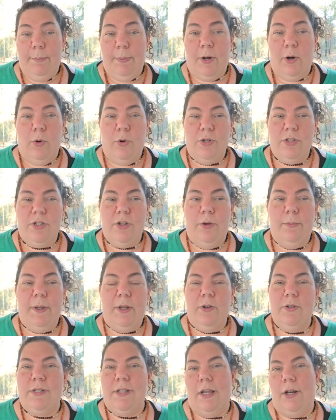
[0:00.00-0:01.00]
but also
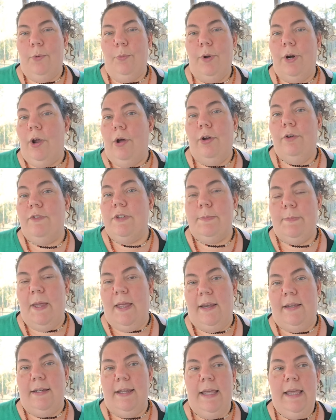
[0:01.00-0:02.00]
because I don't want to
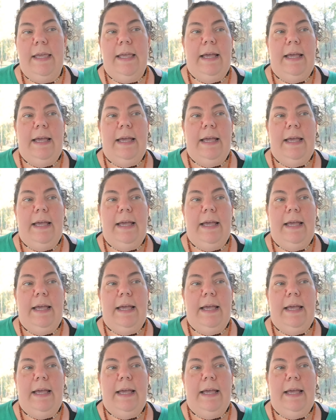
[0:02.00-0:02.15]
overspend.